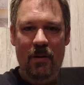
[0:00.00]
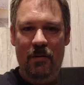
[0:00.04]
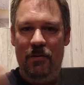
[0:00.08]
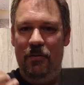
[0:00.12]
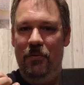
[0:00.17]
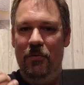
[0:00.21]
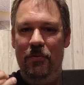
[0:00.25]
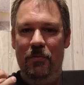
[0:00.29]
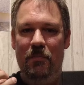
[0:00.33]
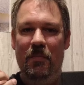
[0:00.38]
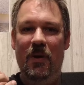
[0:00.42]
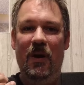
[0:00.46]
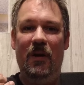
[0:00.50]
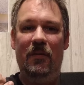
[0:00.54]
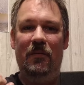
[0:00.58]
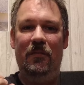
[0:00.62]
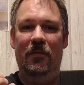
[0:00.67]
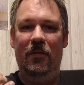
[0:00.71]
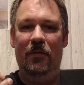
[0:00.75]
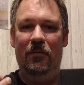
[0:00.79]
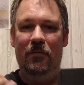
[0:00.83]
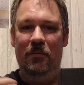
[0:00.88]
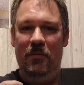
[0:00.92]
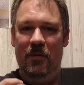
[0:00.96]
good
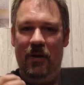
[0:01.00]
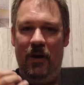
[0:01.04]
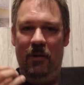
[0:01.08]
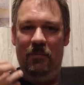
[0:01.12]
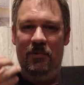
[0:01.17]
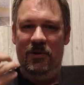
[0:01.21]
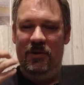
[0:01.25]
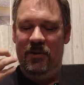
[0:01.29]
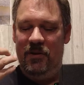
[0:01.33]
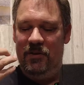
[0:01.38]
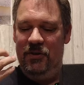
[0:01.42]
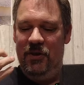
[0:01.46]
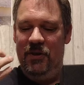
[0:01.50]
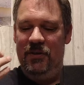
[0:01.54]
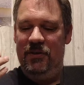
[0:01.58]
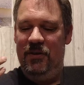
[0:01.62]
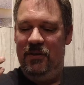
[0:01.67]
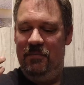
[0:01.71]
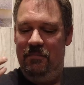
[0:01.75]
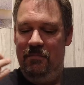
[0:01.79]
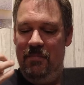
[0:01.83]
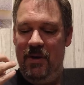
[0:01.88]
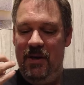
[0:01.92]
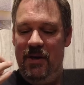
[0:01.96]
mouthfeel. I would suggest
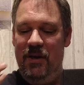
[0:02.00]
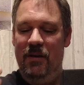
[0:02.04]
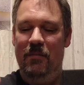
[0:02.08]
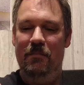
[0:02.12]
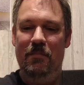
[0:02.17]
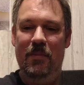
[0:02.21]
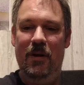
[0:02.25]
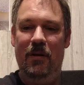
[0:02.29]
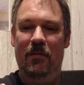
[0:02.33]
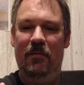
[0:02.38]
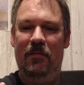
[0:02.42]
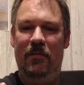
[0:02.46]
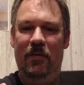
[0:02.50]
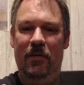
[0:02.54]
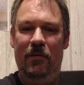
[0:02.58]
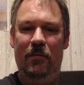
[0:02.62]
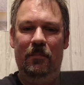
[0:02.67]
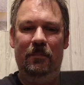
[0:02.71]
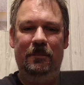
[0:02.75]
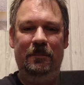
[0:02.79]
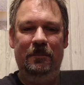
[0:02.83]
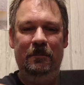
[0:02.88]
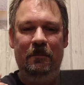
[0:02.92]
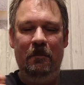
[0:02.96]
a medium
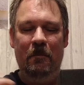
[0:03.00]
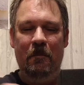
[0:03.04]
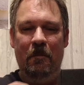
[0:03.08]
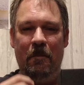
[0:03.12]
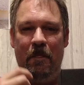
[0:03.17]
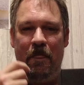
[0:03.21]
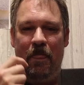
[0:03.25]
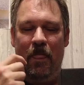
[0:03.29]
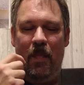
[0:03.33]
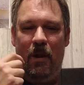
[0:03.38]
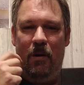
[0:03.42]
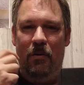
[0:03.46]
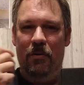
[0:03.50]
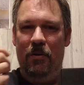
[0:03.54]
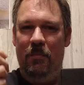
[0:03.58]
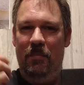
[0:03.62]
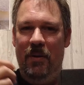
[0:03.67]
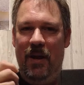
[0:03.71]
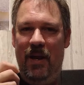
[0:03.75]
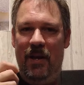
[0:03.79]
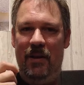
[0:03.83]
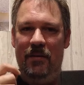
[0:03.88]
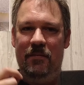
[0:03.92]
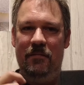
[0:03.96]
mouthfeel on the
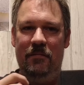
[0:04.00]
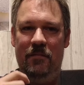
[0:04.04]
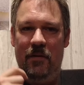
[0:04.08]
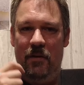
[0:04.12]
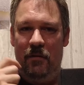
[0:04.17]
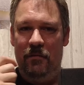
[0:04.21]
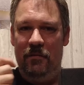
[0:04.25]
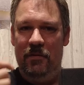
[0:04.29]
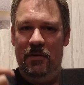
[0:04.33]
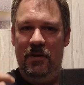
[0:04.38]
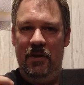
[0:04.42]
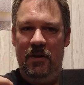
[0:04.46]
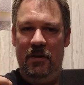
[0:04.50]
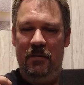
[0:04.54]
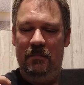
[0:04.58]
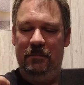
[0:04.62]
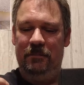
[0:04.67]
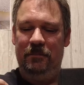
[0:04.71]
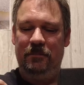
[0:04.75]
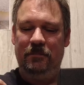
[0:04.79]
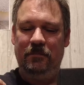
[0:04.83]
palate. Velvety,